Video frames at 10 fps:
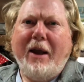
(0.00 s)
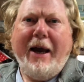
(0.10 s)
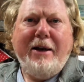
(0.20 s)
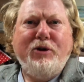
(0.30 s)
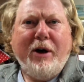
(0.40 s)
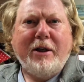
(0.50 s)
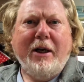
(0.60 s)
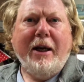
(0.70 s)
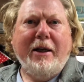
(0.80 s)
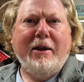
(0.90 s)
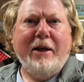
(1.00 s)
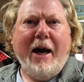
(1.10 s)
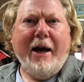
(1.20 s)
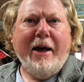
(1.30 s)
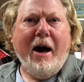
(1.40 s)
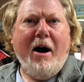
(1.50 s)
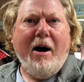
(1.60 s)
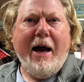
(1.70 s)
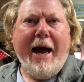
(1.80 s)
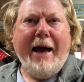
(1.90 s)
Interestingly, today
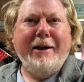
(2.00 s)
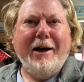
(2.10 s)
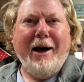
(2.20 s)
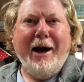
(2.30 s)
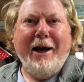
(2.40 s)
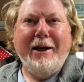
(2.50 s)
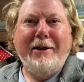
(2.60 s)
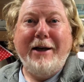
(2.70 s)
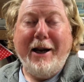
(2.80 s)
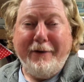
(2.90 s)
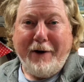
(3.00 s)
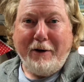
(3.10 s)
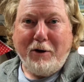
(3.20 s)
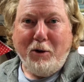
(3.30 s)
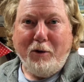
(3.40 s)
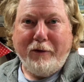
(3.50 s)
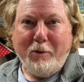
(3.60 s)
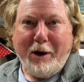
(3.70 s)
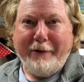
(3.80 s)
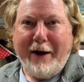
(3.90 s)
I had a telephone call
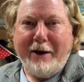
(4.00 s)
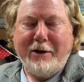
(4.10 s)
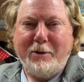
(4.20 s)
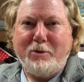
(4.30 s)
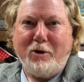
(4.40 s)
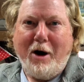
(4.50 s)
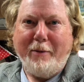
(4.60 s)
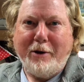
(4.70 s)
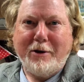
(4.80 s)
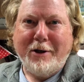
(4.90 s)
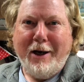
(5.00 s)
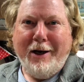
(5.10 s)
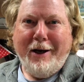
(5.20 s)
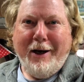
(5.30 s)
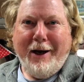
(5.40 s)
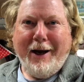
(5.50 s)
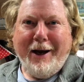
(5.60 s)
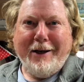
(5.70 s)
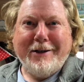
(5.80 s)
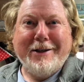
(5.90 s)
from one of our subscribers,
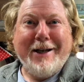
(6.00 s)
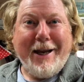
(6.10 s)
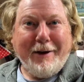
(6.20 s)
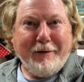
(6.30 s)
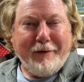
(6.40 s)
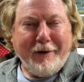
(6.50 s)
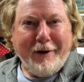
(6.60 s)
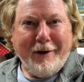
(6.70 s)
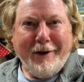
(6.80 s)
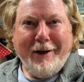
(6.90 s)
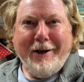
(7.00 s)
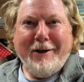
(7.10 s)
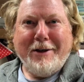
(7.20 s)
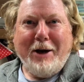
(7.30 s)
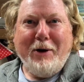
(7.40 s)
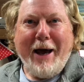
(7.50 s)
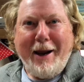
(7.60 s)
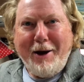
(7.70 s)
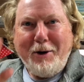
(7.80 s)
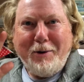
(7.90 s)
Steve. So
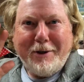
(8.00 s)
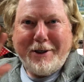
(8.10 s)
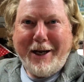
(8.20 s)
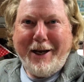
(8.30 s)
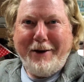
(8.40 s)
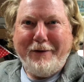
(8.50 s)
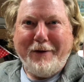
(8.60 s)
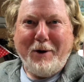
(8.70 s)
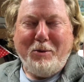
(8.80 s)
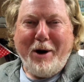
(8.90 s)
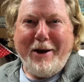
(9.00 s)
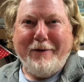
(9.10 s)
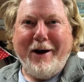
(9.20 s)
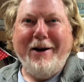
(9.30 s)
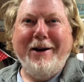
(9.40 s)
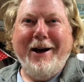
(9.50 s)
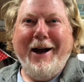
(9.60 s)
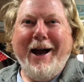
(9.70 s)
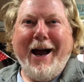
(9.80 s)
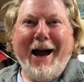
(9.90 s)
hello Steve Weaver
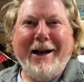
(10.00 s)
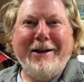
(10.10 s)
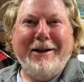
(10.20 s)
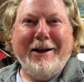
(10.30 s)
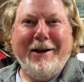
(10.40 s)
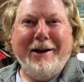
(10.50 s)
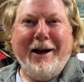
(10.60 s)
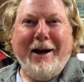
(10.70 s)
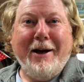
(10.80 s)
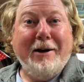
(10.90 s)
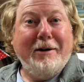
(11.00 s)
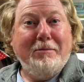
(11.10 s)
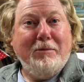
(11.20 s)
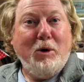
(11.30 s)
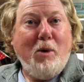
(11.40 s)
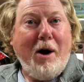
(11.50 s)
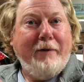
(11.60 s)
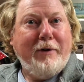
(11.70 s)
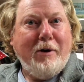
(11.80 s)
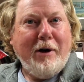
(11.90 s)
and your
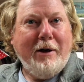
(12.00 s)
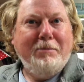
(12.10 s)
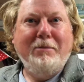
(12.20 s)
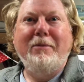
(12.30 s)
wife Donna.